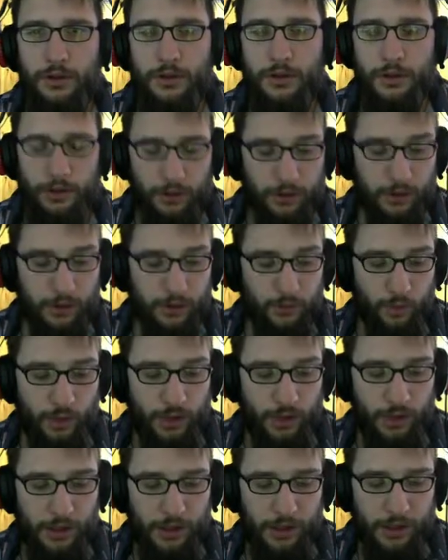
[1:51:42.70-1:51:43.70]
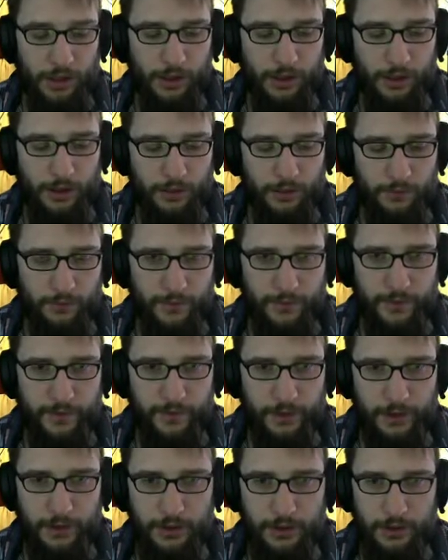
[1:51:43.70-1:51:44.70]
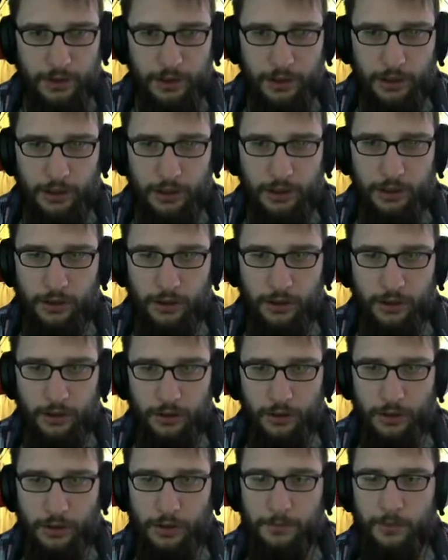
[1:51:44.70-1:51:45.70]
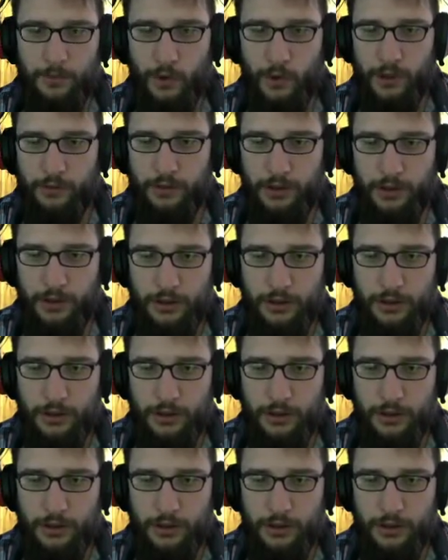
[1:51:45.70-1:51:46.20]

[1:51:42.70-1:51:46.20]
Okay, we have the key. Yeah, we have it.